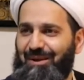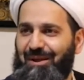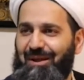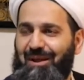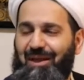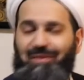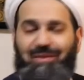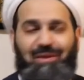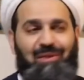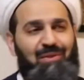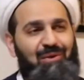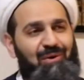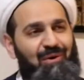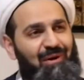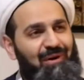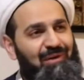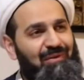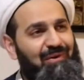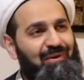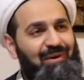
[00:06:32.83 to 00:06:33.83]
And then there
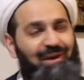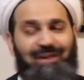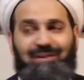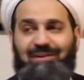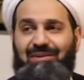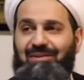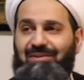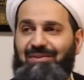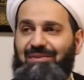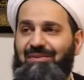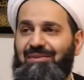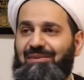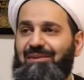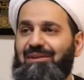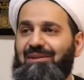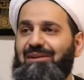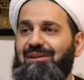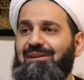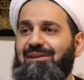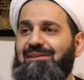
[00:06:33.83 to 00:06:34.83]
are other hadith,
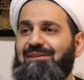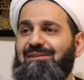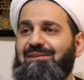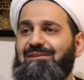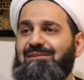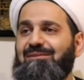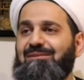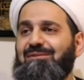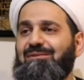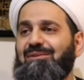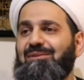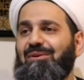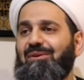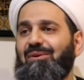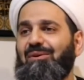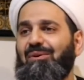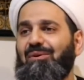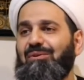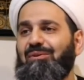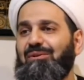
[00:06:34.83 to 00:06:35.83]
it is
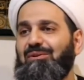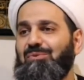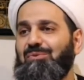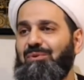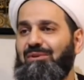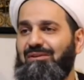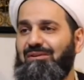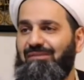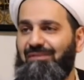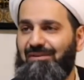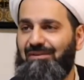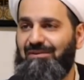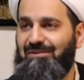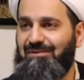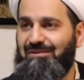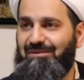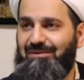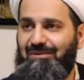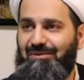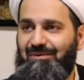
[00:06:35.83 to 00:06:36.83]
on the
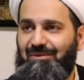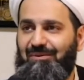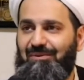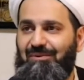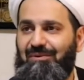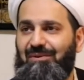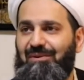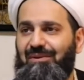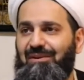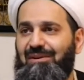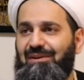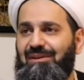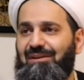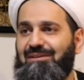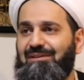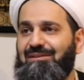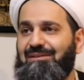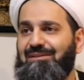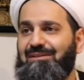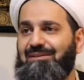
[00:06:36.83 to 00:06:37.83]
21st, on
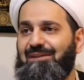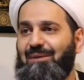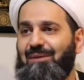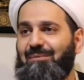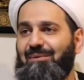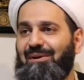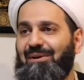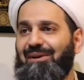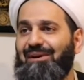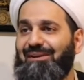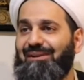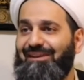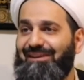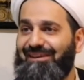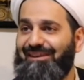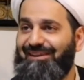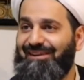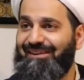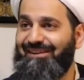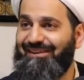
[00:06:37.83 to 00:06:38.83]
somehow
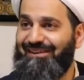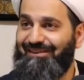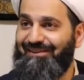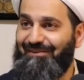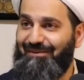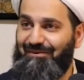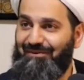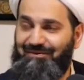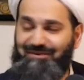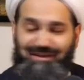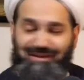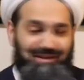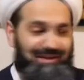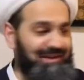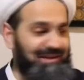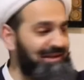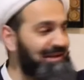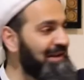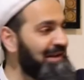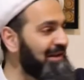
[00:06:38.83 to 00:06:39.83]

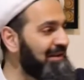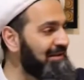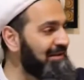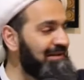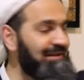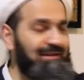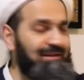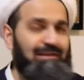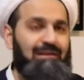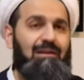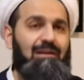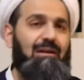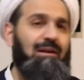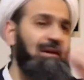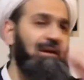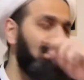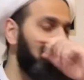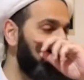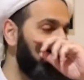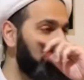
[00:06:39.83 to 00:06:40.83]
15, 19.
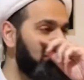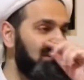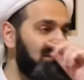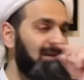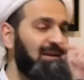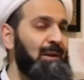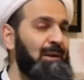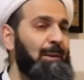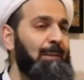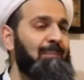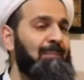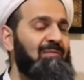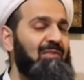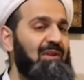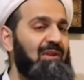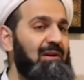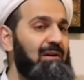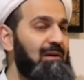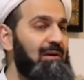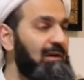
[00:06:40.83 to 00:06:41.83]
It's
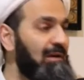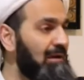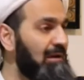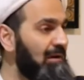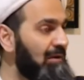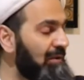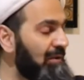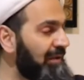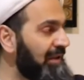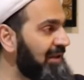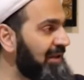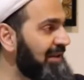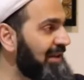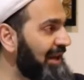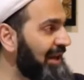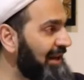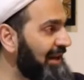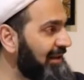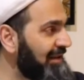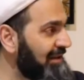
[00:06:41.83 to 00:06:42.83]
there are authentic
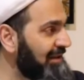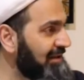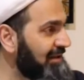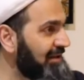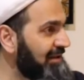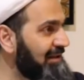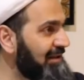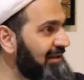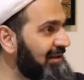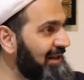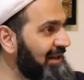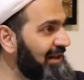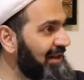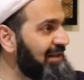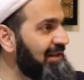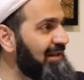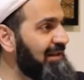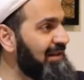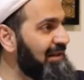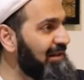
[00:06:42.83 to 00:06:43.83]
hadiths
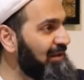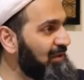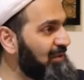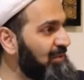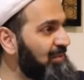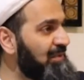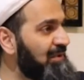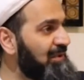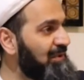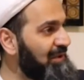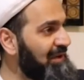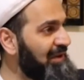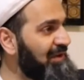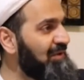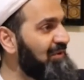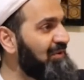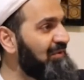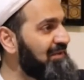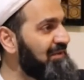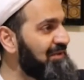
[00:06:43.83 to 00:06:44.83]
indicating that it could be on any
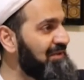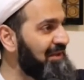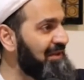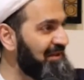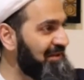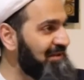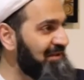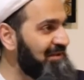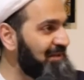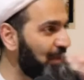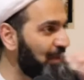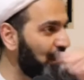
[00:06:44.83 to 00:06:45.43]
of these nights.